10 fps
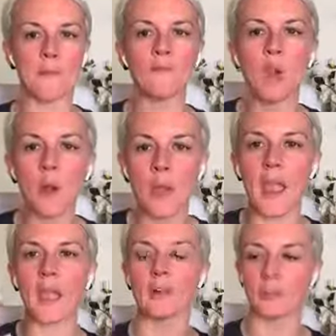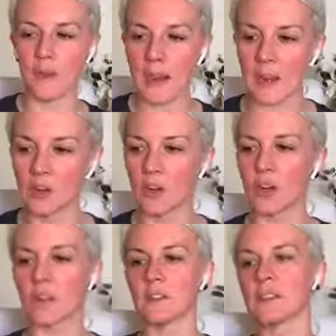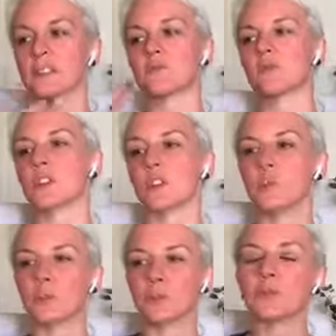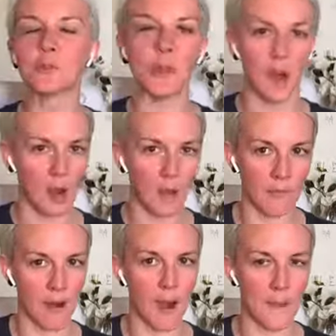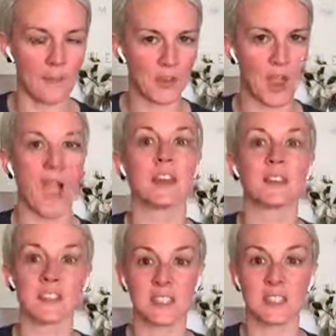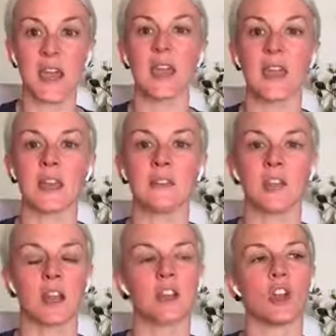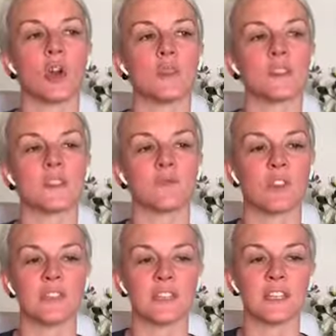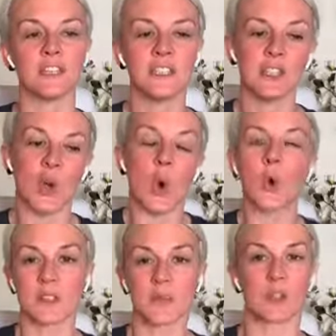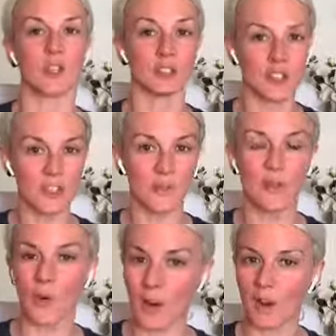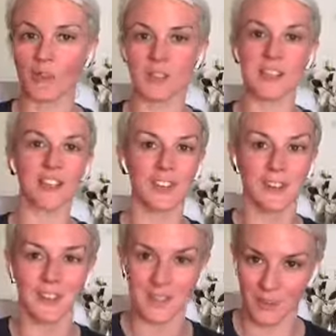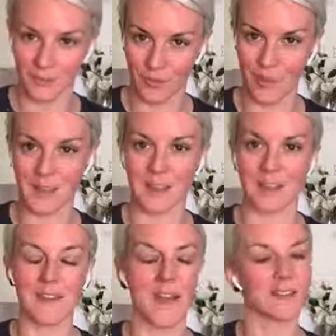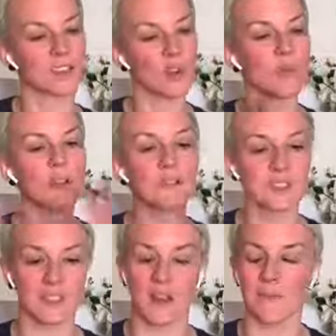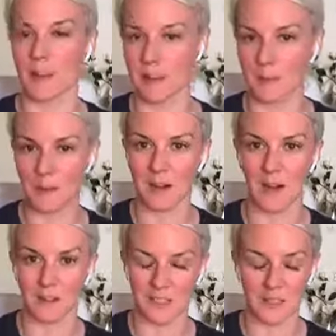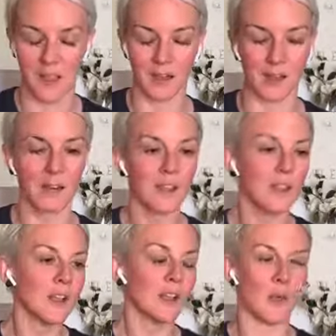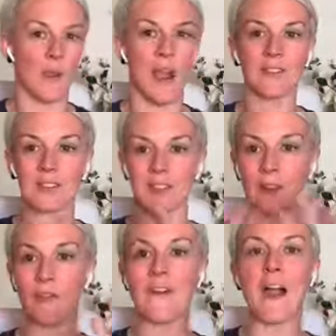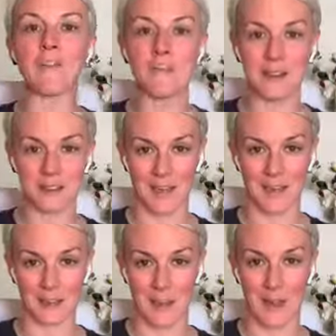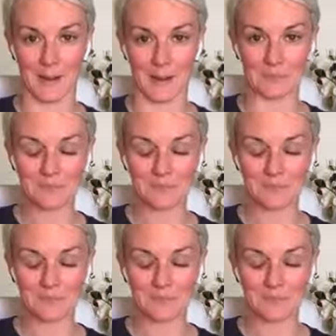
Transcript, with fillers: Not elevated, not in this really beautiful high vibe kind of state that I know is really awesome and conducive for great conversations and for things like that. So we've decided, my husband and I have decided that we're having like a five minute dance party.